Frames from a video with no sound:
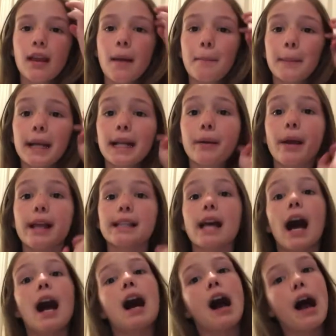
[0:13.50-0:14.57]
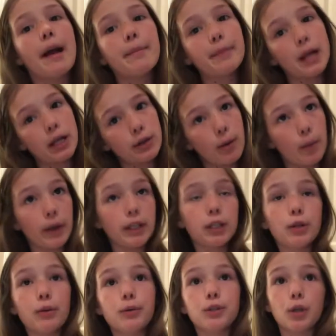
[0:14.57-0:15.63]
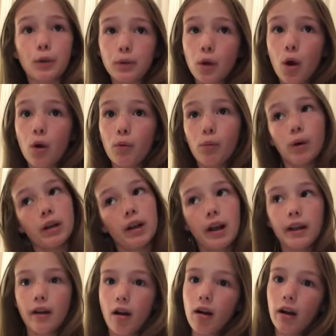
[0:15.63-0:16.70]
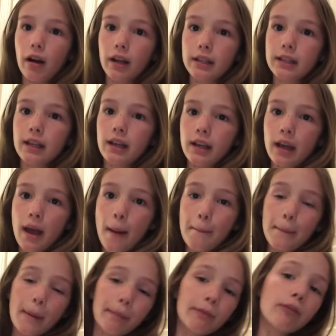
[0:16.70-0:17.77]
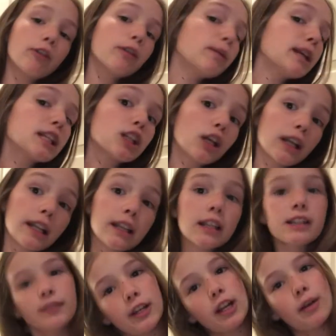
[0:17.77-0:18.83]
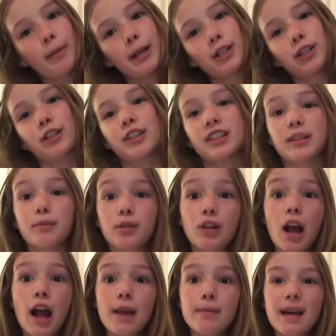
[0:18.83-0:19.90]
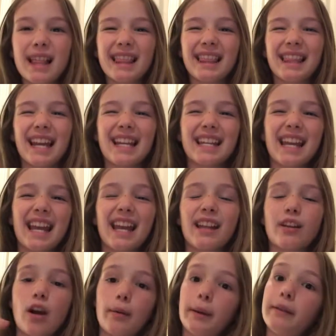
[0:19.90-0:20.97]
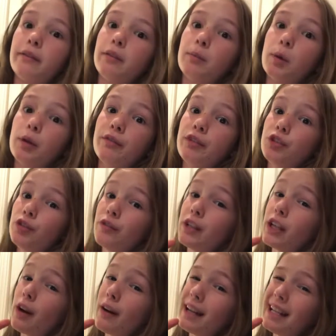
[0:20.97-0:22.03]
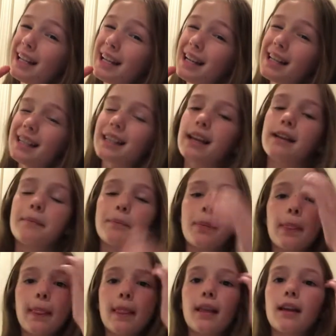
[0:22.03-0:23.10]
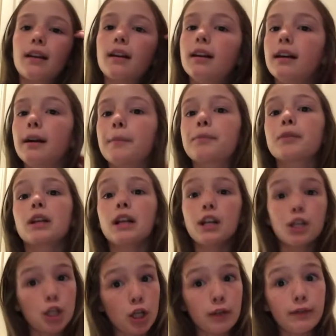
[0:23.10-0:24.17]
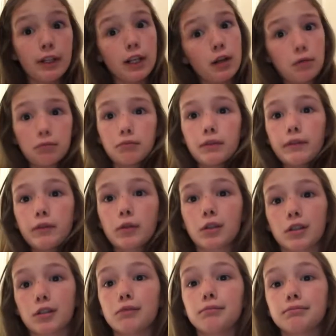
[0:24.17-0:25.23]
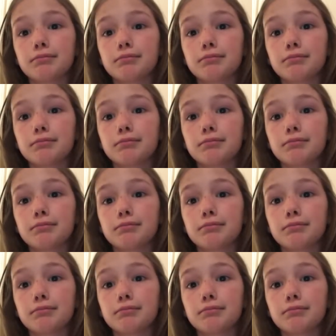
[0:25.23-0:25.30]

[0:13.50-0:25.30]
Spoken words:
But anyways, I'm going to show y'all what I got. But before we get started in this video, make sure to subscribe, like, and comment for more future video ideas. Share the video if you want to.